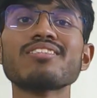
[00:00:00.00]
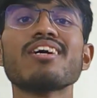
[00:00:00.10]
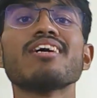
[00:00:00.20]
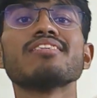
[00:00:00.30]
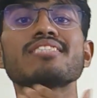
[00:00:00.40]

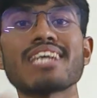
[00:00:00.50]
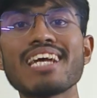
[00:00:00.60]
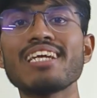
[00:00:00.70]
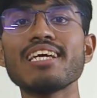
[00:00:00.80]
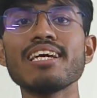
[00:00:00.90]

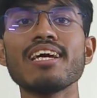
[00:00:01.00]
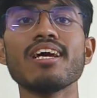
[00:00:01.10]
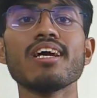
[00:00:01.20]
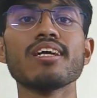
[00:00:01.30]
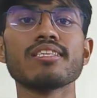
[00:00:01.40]
Secondly,
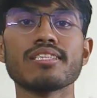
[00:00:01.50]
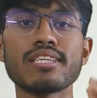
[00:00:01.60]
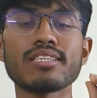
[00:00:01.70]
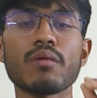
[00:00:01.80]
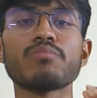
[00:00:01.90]
the
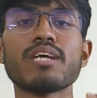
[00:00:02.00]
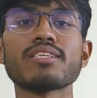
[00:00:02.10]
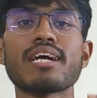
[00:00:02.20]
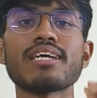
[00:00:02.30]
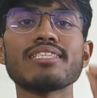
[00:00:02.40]
subject that
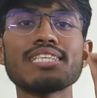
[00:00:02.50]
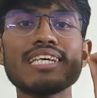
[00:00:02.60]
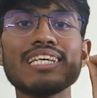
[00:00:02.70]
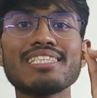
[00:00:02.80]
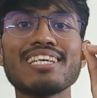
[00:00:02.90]
is
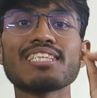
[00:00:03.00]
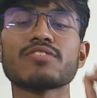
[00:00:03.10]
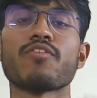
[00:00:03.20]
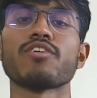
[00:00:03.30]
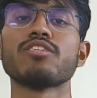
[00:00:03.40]
easiest
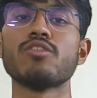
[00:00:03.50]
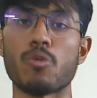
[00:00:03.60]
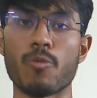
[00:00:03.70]
for you.